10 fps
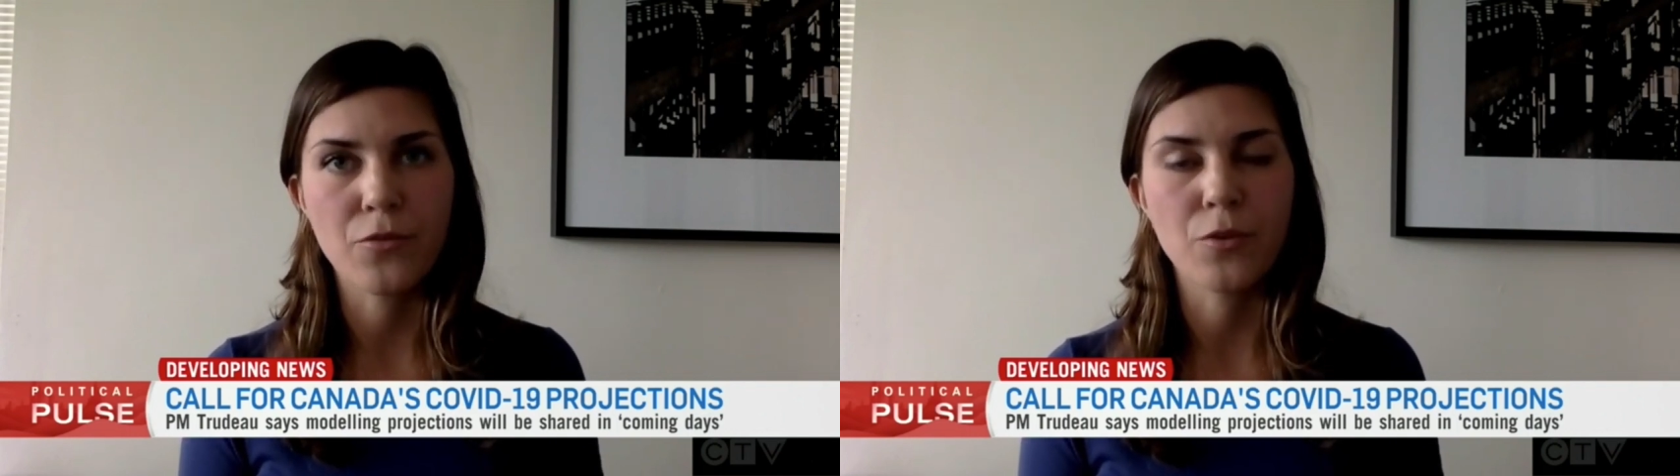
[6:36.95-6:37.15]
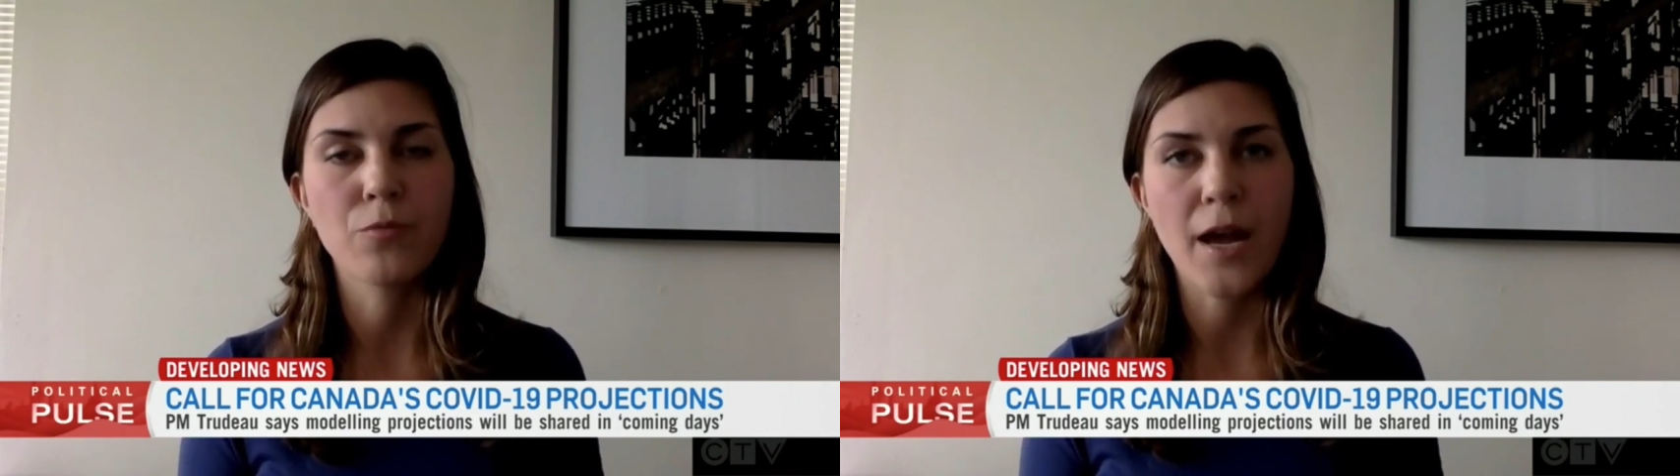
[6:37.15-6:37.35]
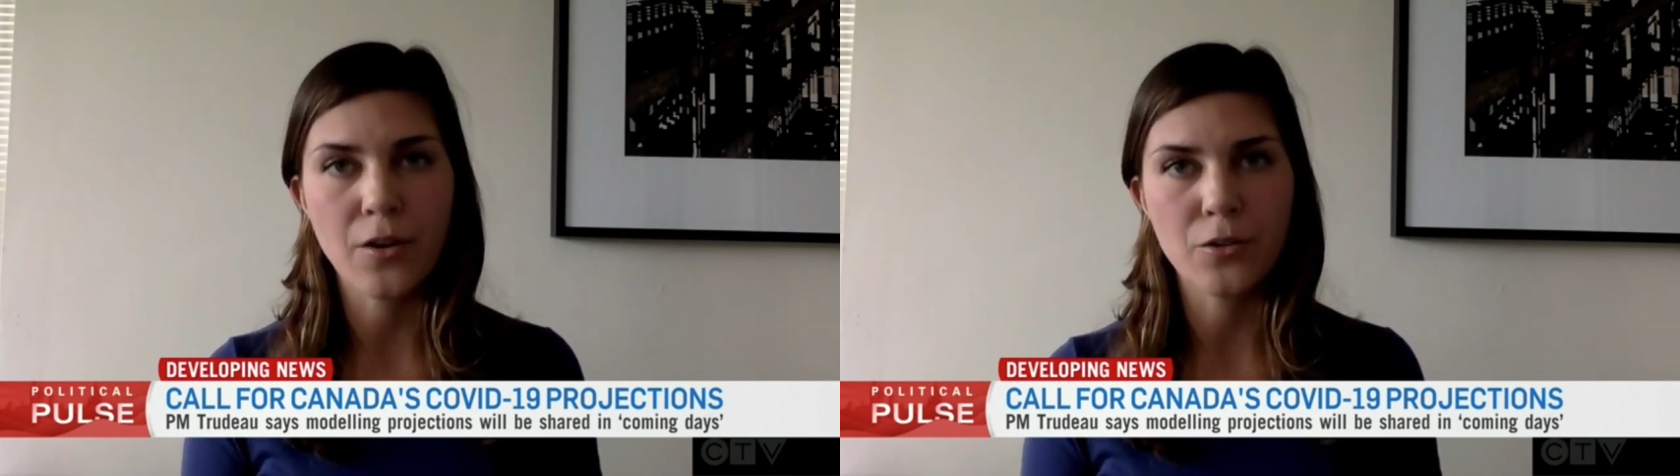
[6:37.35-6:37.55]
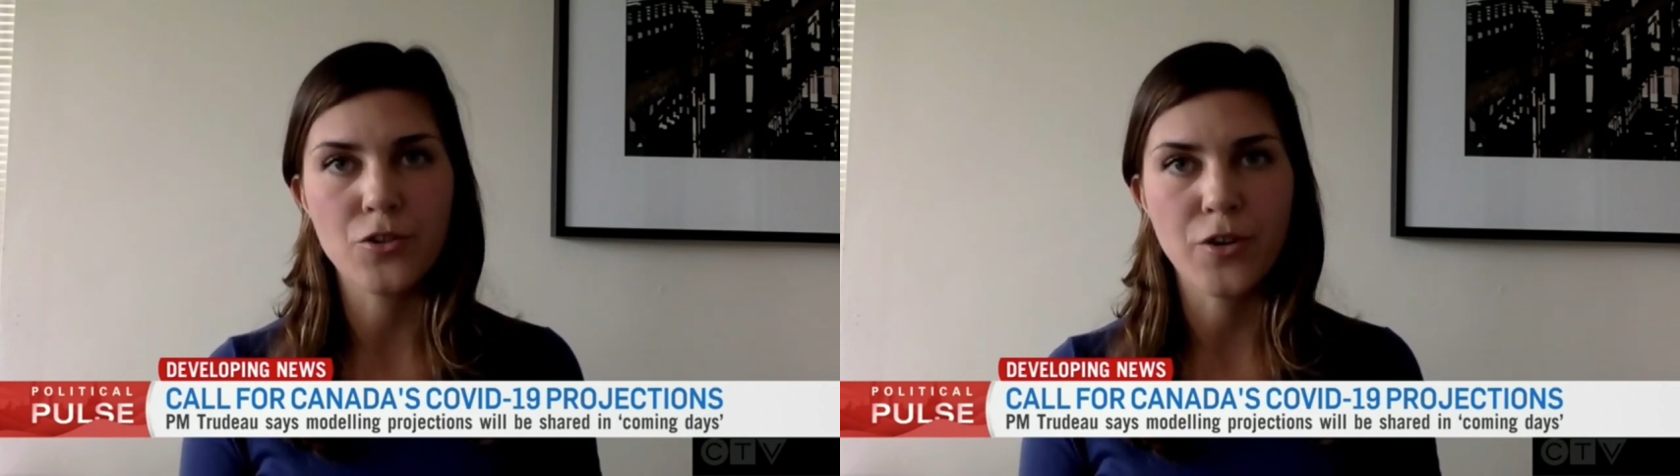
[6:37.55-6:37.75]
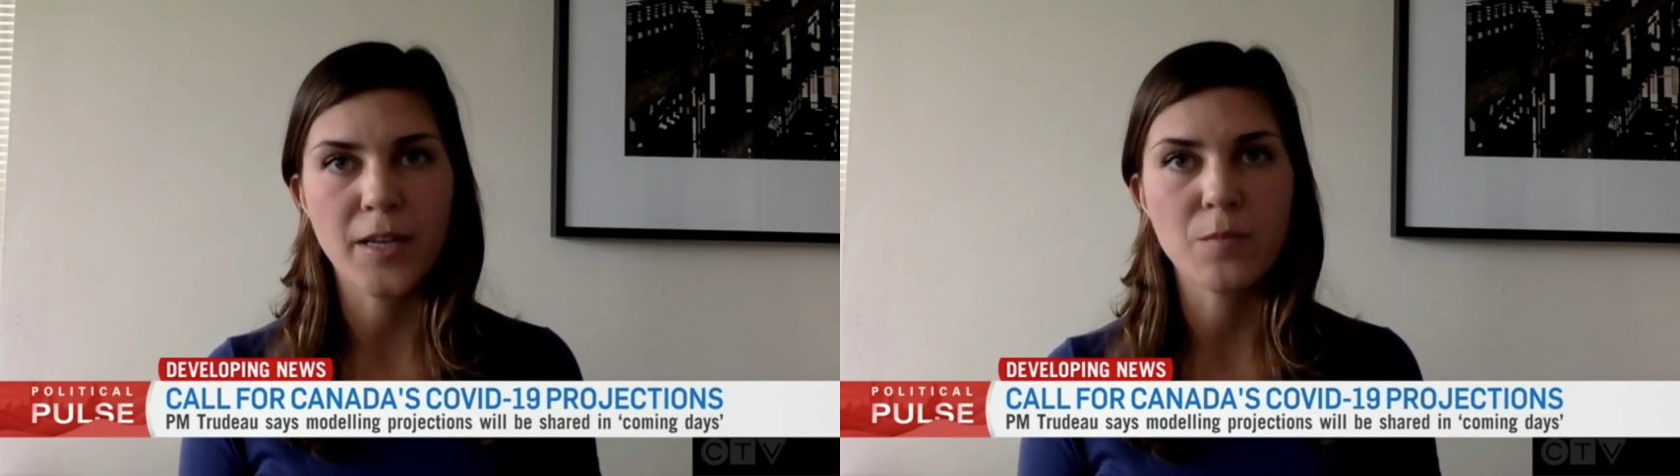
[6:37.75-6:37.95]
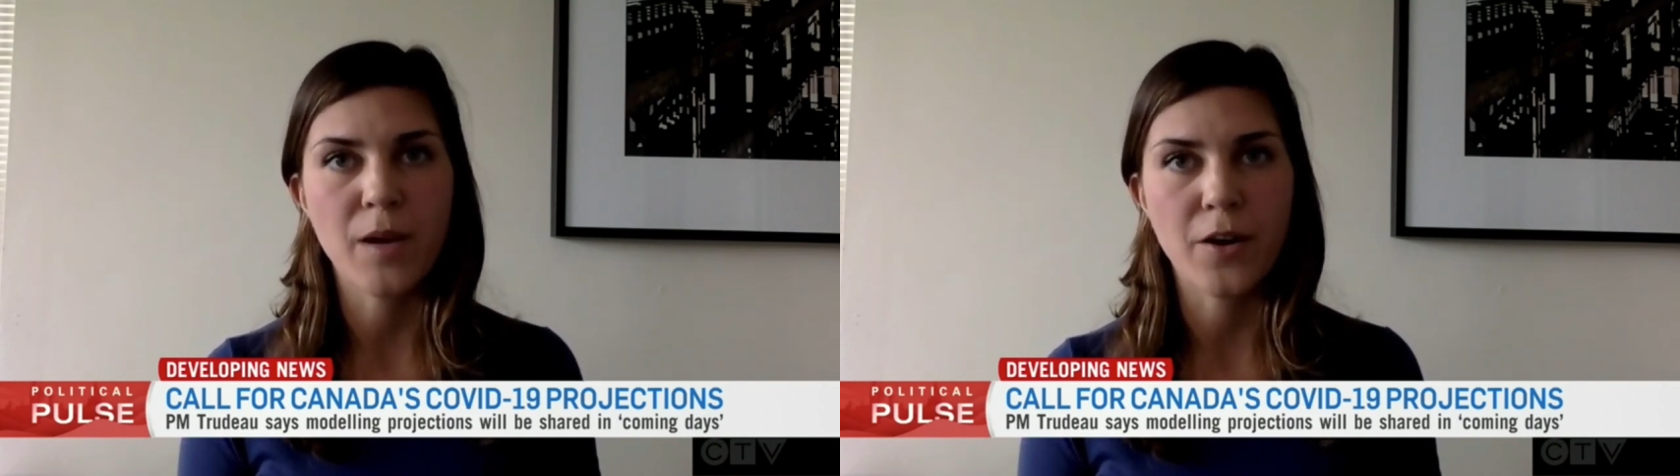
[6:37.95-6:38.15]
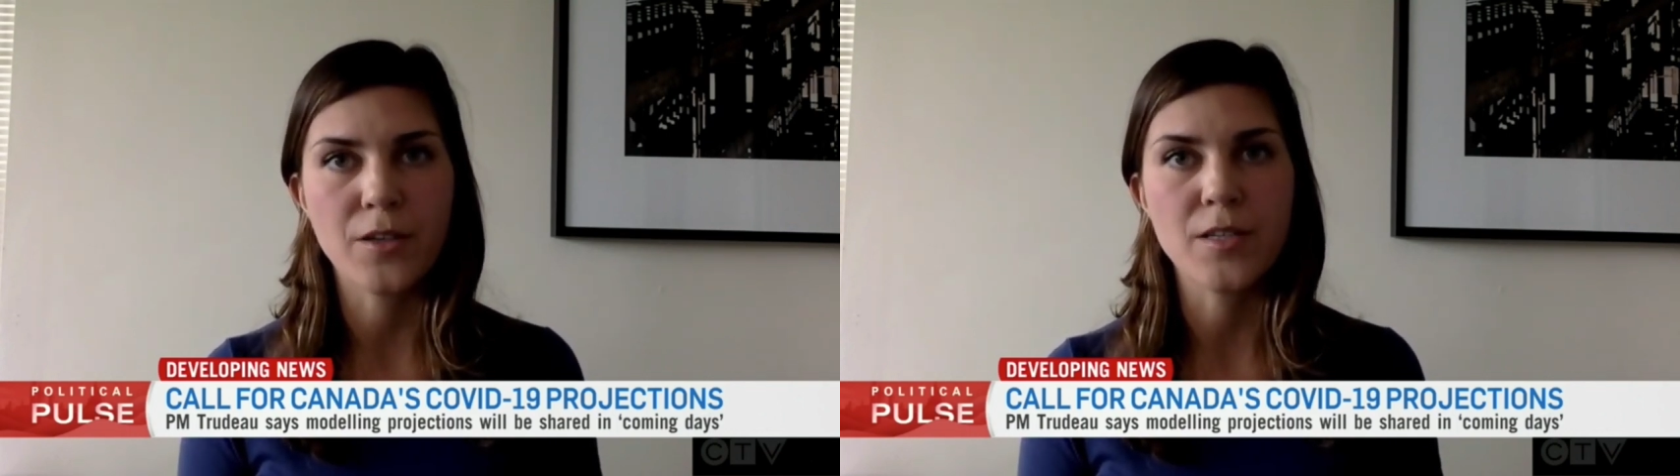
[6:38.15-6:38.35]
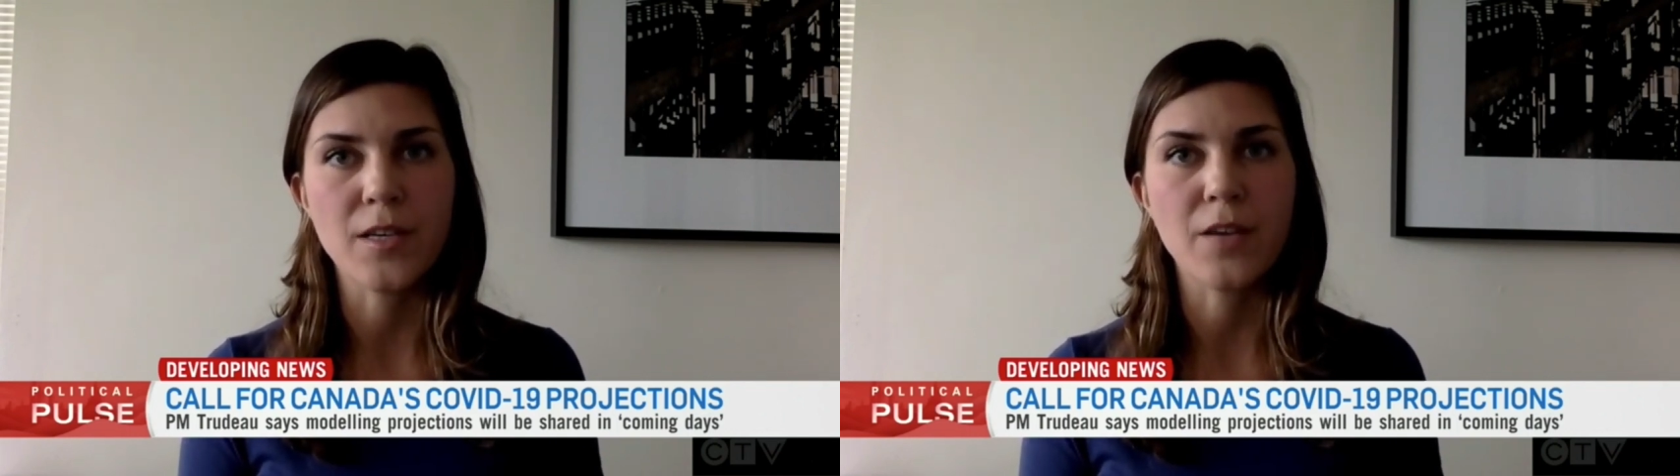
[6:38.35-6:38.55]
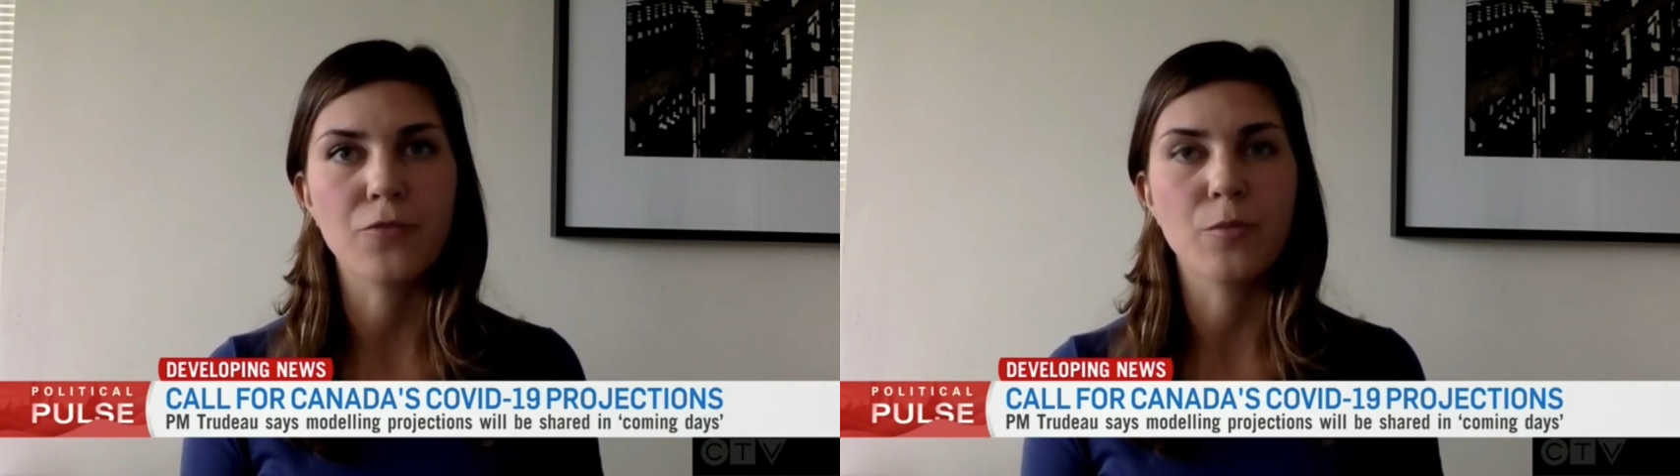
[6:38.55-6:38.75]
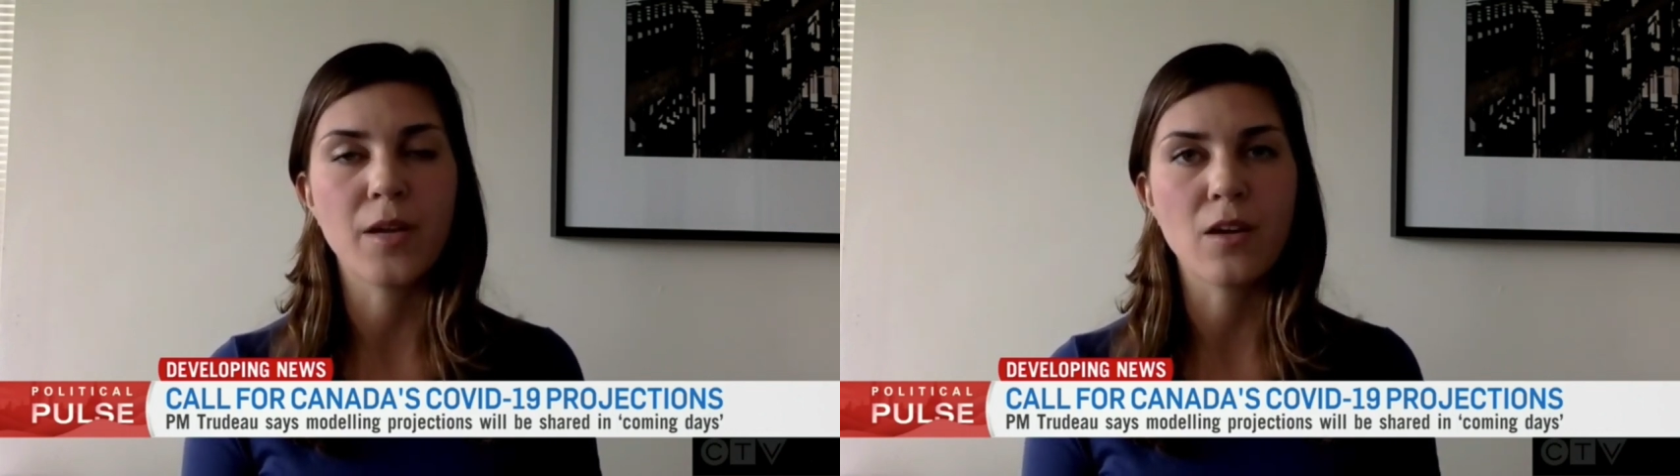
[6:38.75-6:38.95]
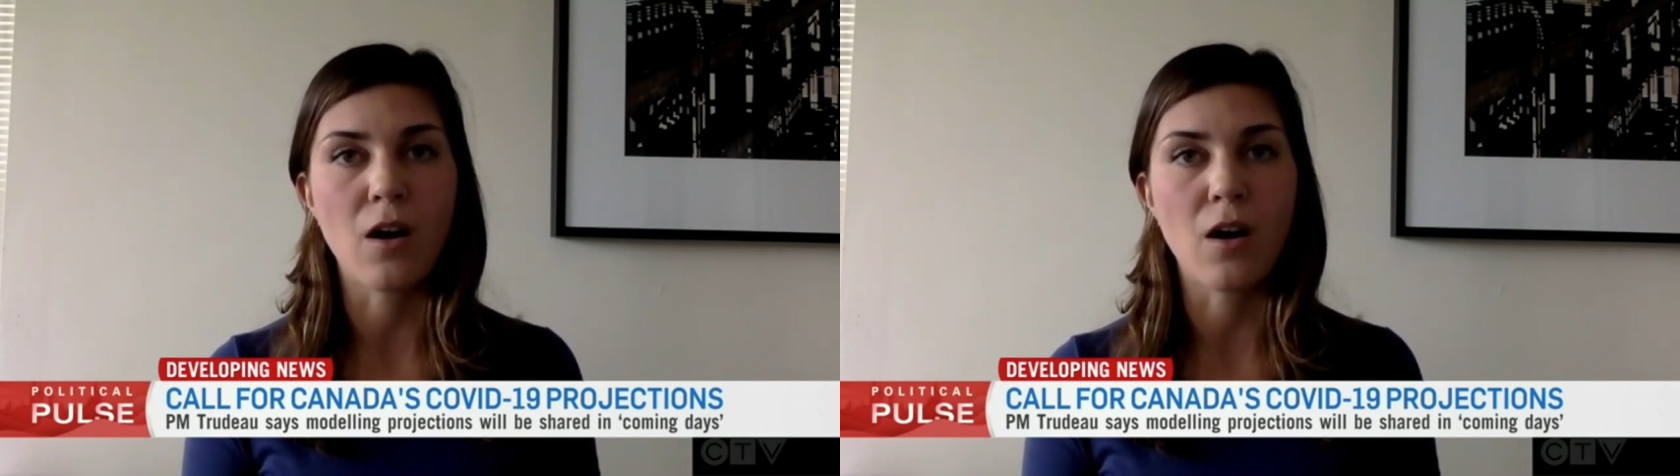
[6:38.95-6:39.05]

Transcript: for radical transparency and for being